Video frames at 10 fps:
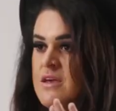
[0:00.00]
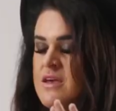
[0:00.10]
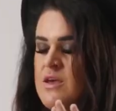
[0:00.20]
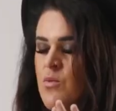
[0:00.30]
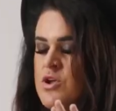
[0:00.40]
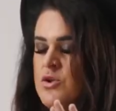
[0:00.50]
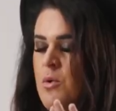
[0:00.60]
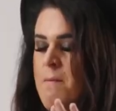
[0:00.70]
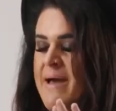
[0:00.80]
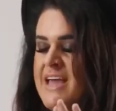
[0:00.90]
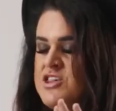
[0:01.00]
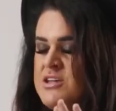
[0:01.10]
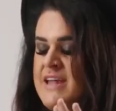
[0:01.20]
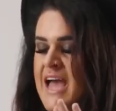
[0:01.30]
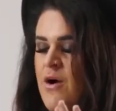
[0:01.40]
is I want you to
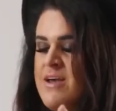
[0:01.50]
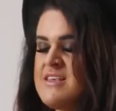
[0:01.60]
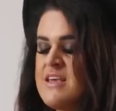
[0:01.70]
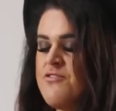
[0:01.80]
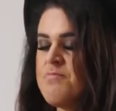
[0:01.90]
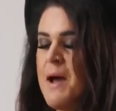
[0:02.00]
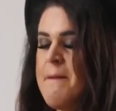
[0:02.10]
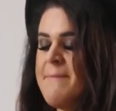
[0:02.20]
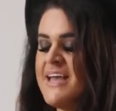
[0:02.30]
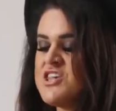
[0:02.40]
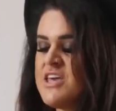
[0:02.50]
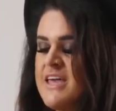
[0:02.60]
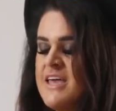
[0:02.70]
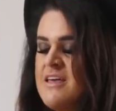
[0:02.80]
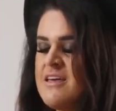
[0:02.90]
imagine now, as if by
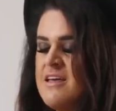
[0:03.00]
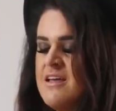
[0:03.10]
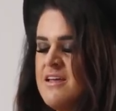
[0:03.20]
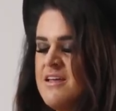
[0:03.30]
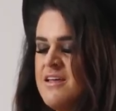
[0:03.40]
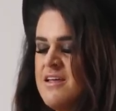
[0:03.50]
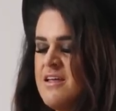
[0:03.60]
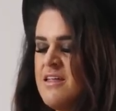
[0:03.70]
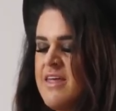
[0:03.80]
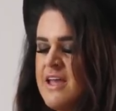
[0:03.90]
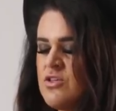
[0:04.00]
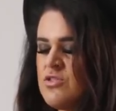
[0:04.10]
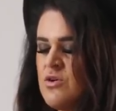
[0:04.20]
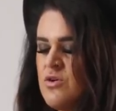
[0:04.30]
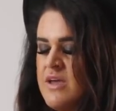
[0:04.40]
magic ink, that
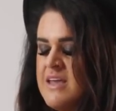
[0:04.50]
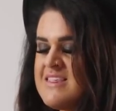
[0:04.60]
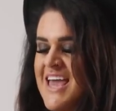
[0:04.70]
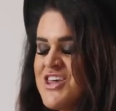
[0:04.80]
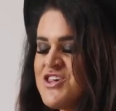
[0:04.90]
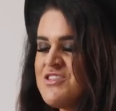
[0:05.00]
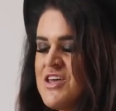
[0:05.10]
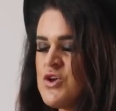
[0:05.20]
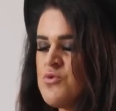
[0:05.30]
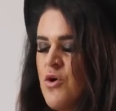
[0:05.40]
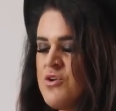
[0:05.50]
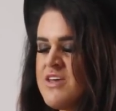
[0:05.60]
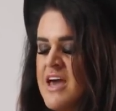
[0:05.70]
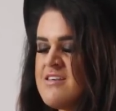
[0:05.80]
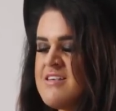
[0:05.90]
the intention that you wrote
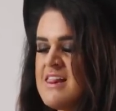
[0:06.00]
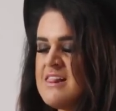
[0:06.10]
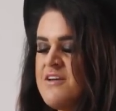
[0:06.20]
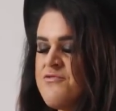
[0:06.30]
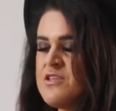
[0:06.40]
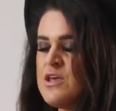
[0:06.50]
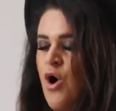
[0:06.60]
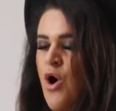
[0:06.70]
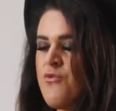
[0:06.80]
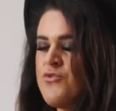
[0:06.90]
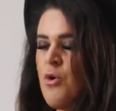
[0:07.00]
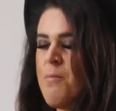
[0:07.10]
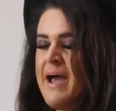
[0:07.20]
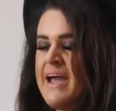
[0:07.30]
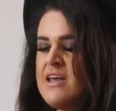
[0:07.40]
down is now lifting off your
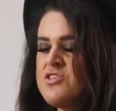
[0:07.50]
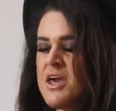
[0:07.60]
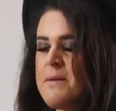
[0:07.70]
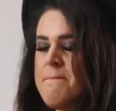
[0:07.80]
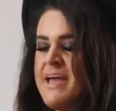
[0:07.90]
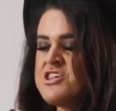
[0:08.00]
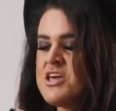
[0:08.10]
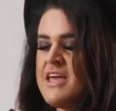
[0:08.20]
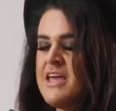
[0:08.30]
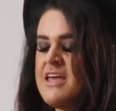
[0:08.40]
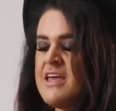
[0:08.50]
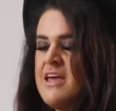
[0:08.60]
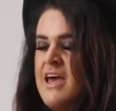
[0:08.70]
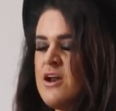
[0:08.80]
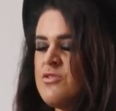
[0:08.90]
page like magic ink,
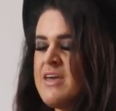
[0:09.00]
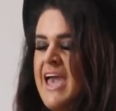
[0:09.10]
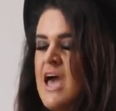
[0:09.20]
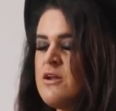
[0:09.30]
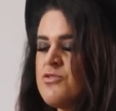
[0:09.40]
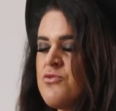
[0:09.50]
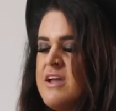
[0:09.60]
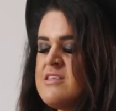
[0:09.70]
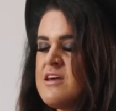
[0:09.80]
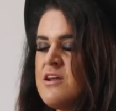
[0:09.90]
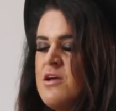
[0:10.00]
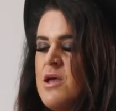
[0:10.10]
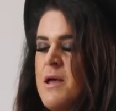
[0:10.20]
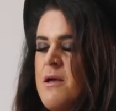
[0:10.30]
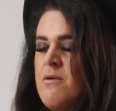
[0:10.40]
and on the count of three, it's gonna
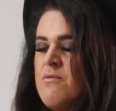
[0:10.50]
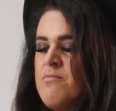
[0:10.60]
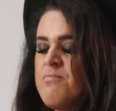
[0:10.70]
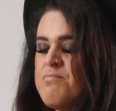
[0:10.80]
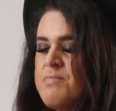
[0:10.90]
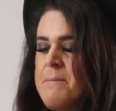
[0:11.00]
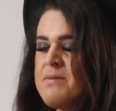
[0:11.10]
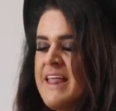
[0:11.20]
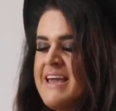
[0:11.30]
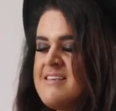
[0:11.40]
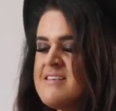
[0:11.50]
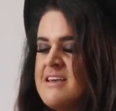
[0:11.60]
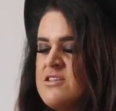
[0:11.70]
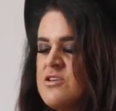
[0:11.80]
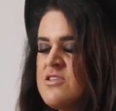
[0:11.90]
be placed
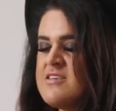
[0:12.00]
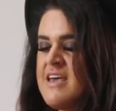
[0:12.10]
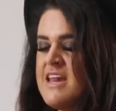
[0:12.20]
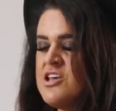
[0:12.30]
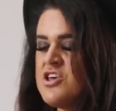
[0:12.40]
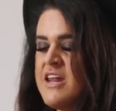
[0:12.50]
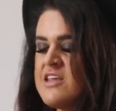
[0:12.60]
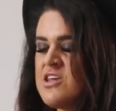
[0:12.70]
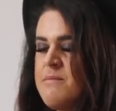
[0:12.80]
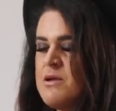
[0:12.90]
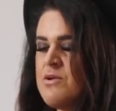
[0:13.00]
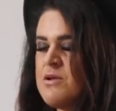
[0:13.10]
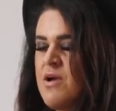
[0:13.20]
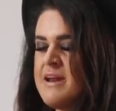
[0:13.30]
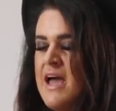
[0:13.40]
into this energetic diamond
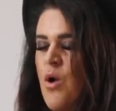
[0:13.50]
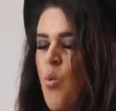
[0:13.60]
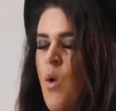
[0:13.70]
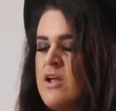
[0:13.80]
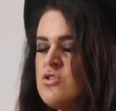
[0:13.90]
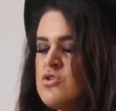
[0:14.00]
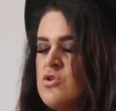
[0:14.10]
grid right now. 1,